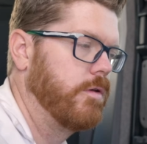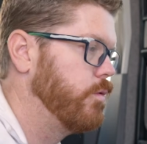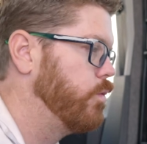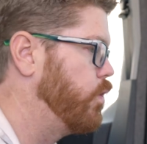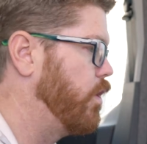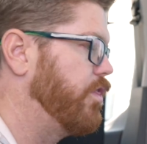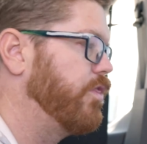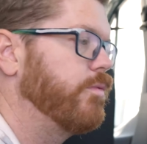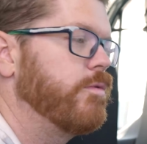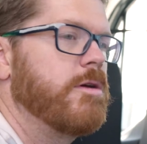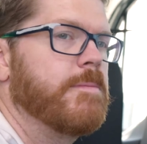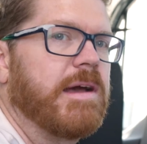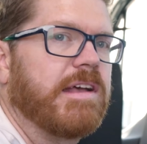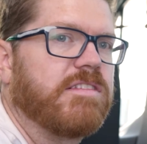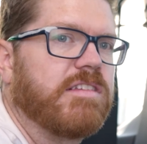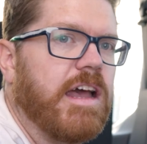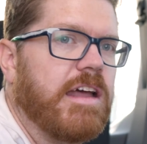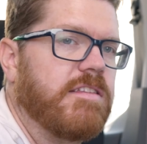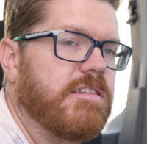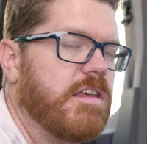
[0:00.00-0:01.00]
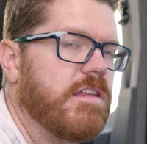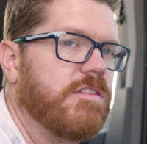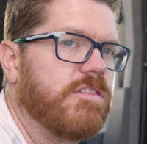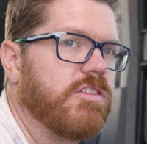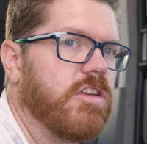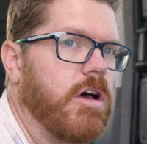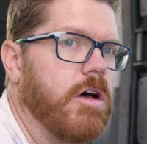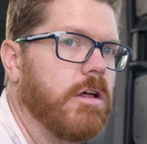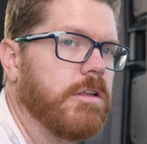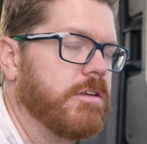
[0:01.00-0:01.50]
With three of my sides
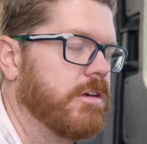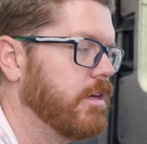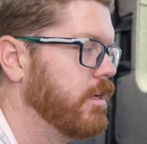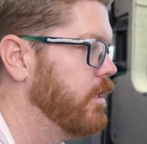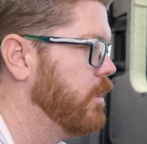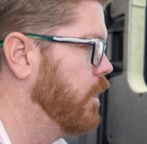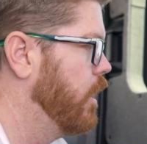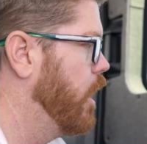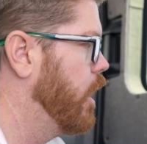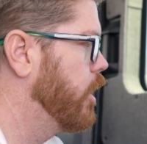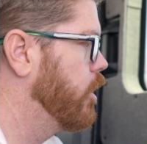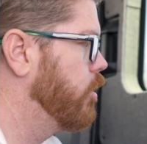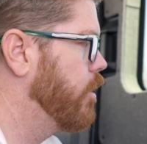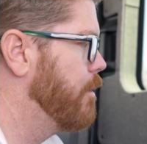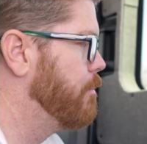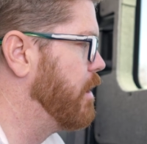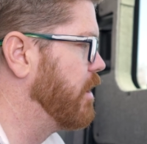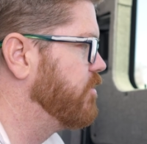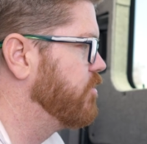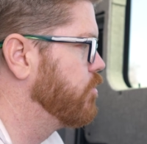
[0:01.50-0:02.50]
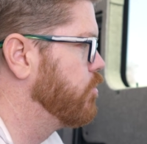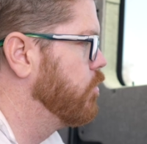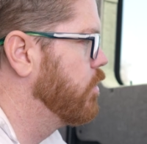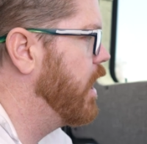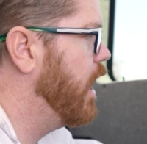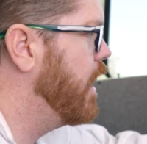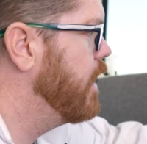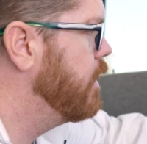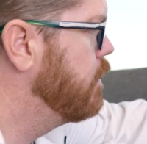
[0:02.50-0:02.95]
installed, I'm going to grab my screw guide,